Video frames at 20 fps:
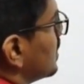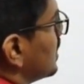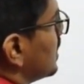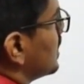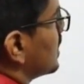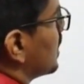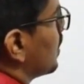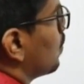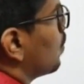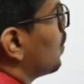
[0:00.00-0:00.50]

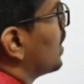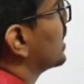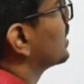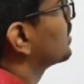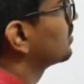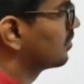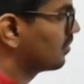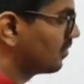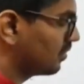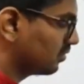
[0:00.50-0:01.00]
theta
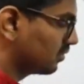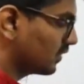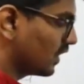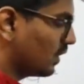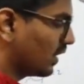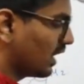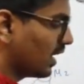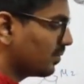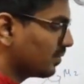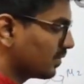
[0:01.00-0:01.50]
1.
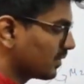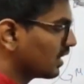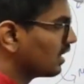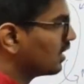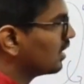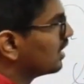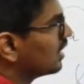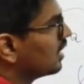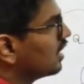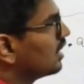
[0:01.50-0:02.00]
Okay,
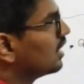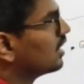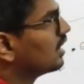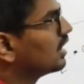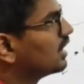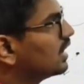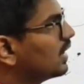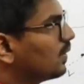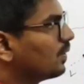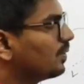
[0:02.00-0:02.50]

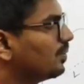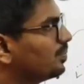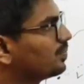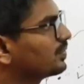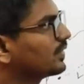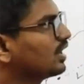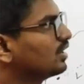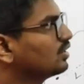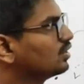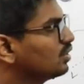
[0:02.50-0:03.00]
now
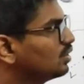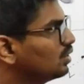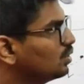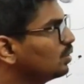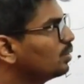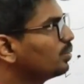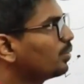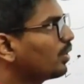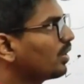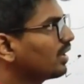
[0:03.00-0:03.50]
so
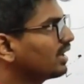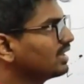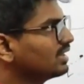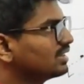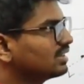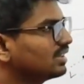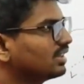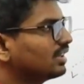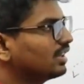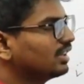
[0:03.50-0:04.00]
2
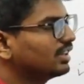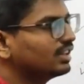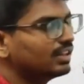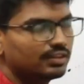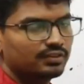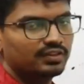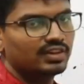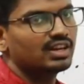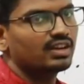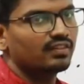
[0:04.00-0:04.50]
points,
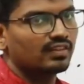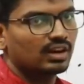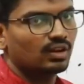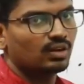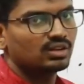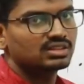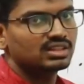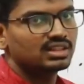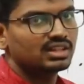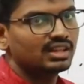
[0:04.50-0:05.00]
different
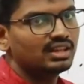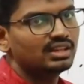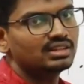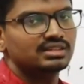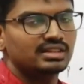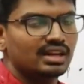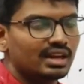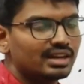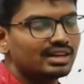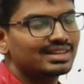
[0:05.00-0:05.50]

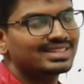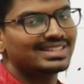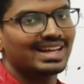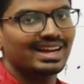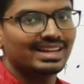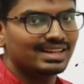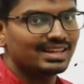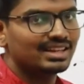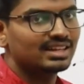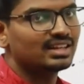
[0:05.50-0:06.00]
velocities, and it is
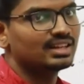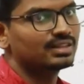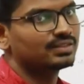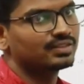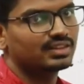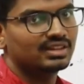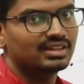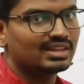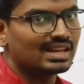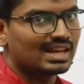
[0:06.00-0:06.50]
acting in a
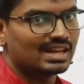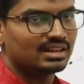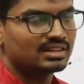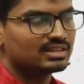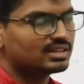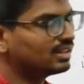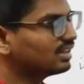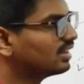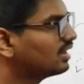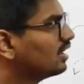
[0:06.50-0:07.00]
different
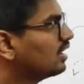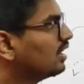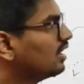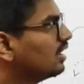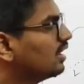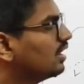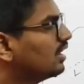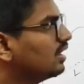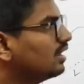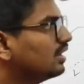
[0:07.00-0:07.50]
direction.
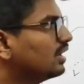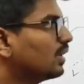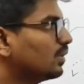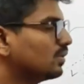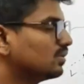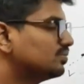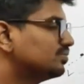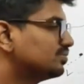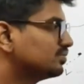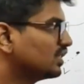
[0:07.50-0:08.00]

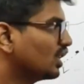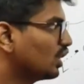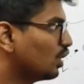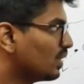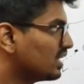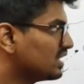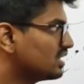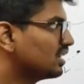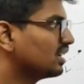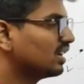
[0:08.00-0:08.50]
Now the
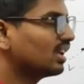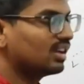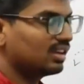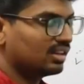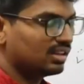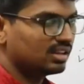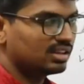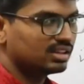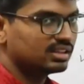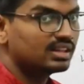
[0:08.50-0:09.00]
question,
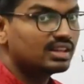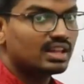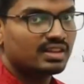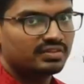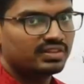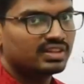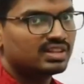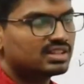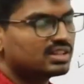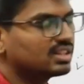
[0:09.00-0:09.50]
the
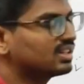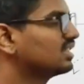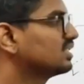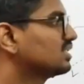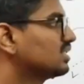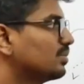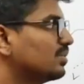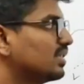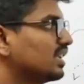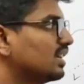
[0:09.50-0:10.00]
definition
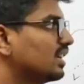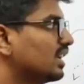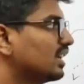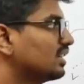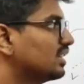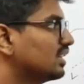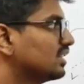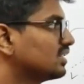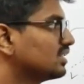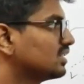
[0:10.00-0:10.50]
is something
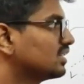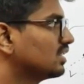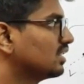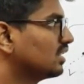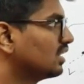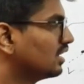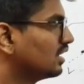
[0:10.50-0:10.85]
like this: